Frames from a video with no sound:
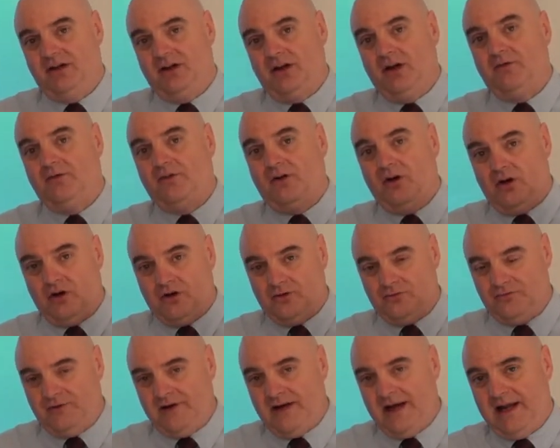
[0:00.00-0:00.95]
of
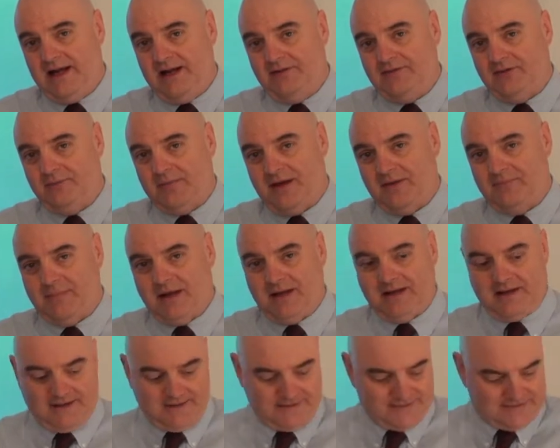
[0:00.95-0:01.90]
ordinary A-level
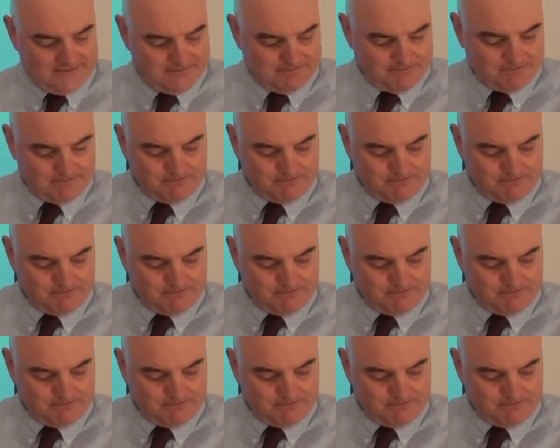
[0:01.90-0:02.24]
mathematics.